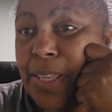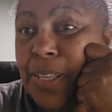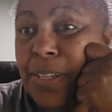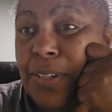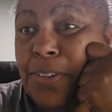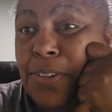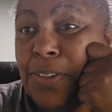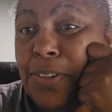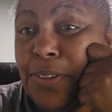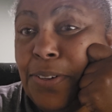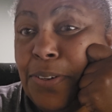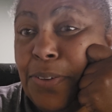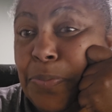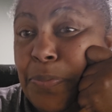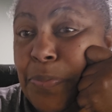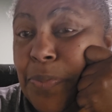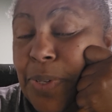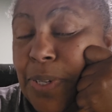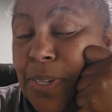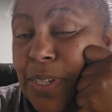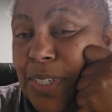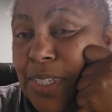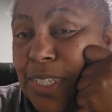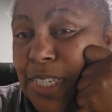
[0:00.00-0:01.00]
into the
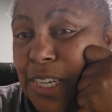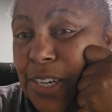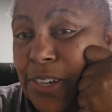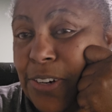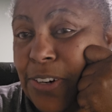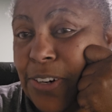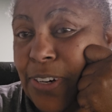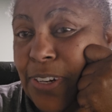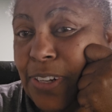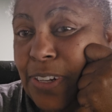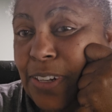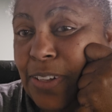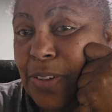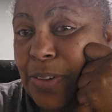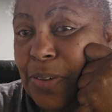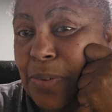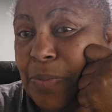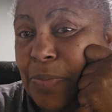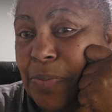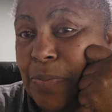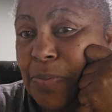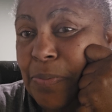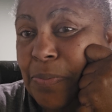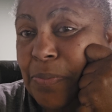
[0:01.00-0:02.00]
military
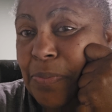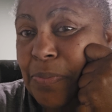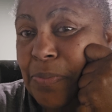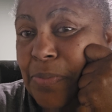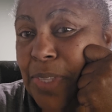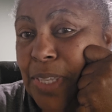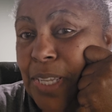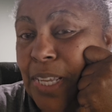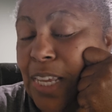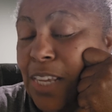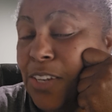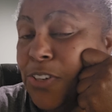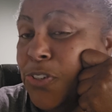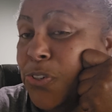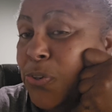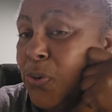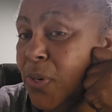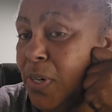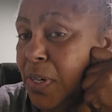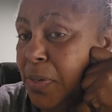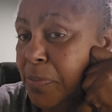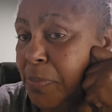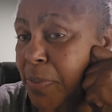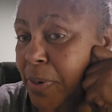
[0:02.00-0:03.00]
and
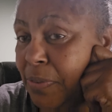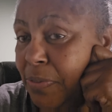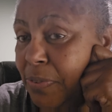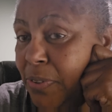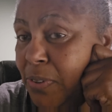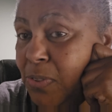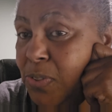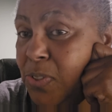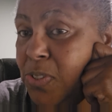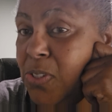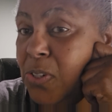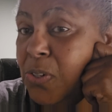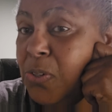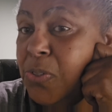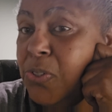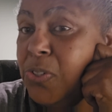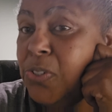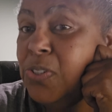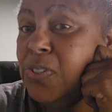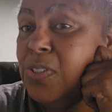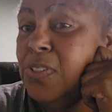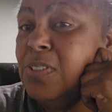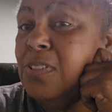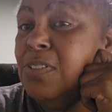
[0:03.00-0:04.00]
joined the Buffalo
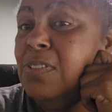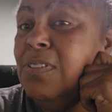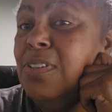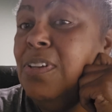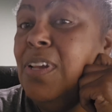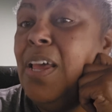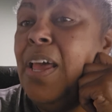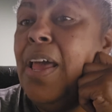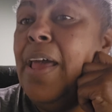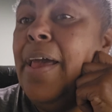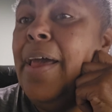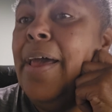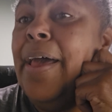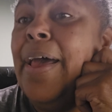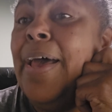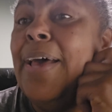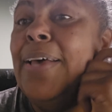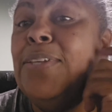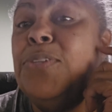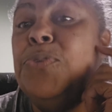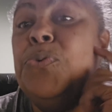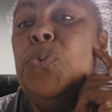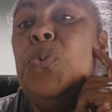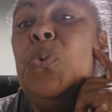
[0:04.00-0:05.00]
Soldiers
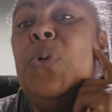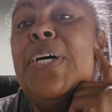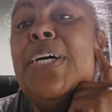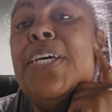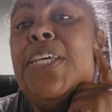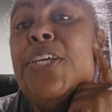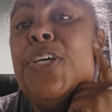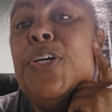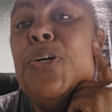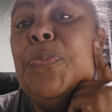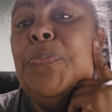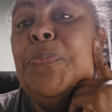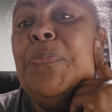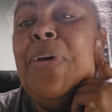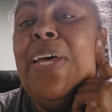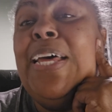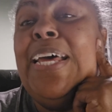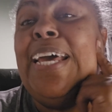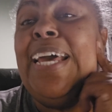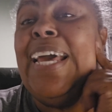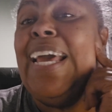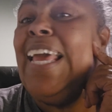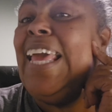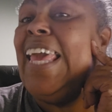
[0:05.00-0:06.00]
as William
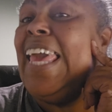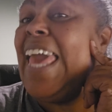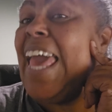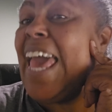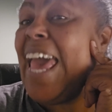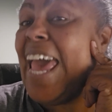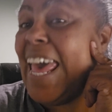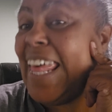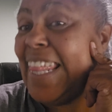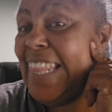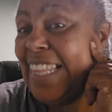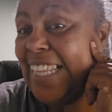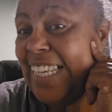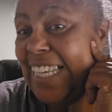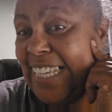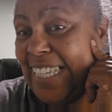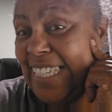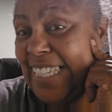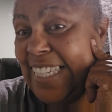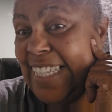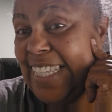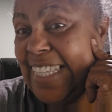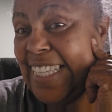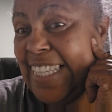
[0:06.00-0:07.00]

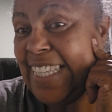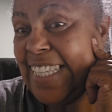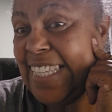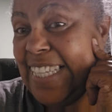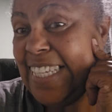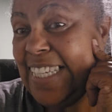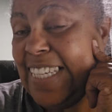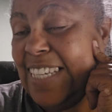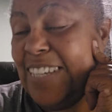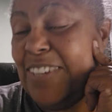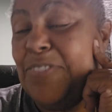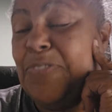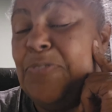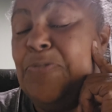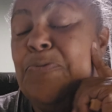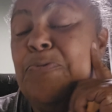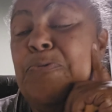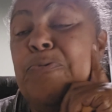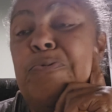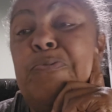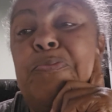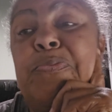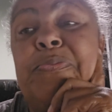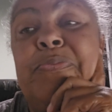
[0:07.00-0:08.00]
Kathy's.
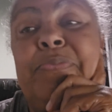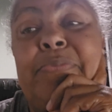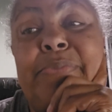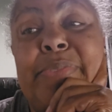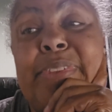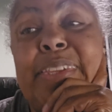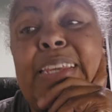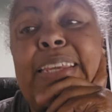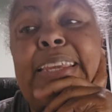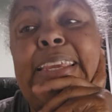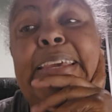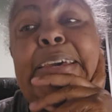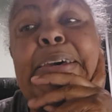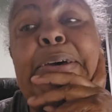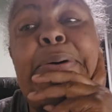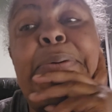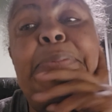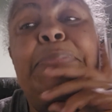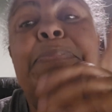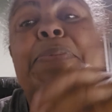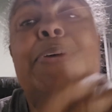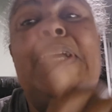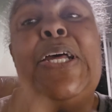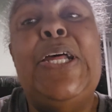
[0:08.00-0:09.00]

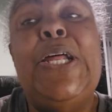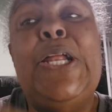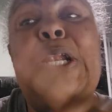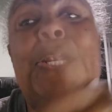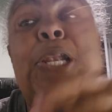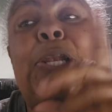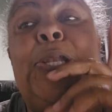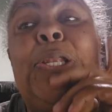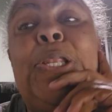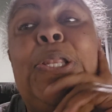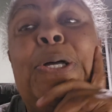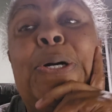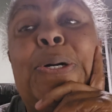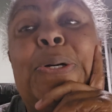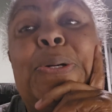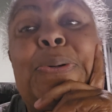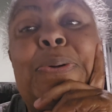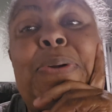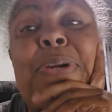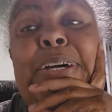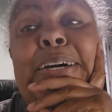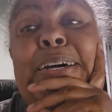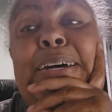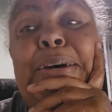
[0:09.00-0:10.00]
Yeah, look
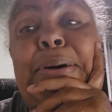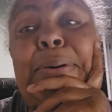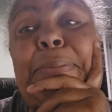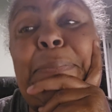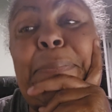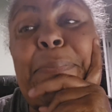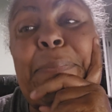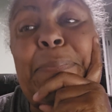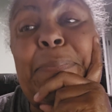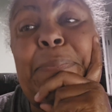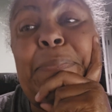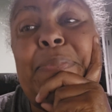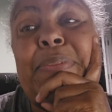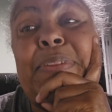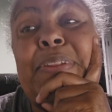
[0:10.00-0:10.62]
her up.